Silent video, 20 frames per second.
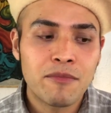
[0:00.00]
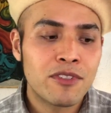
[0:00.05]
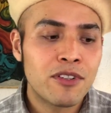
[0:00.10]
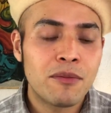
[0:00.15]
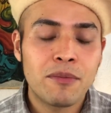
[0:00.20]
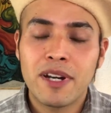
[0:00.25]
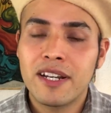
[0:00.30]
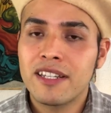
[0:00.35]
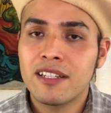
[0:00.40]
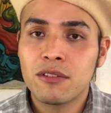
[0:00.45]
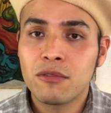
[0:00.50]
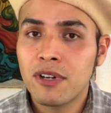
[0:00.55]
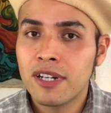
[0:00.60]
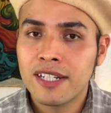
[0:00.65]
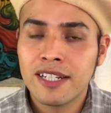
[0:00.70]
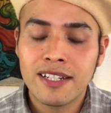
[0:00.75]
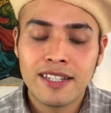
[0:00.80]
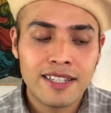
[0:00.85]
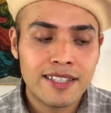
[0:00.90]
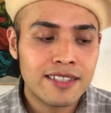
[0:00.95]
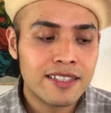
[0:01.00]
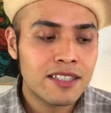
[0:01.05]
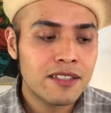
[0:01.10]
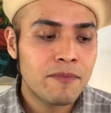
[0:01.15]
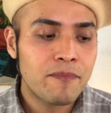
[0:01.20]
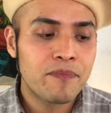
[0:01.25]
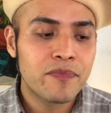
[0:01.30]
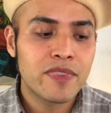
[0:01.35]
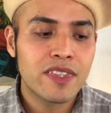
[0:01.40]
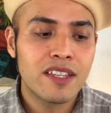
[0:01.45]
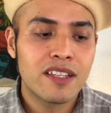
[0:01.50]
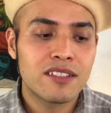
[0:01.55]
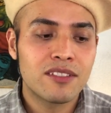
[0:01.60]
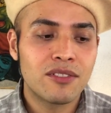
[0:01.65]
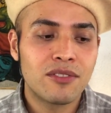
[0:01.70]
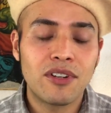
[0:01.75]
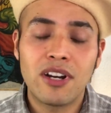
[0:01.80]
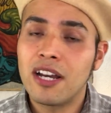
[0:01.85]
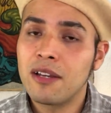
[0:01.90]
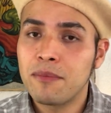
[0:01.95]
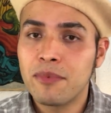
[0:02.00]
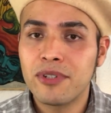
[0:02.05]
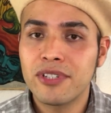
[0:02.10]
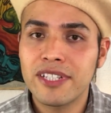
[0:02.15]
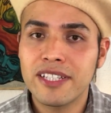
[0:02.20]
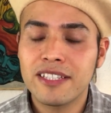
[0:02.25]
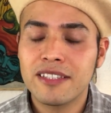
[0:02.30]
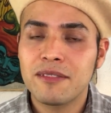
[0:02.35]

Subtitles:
nobody wanted it, so I bought it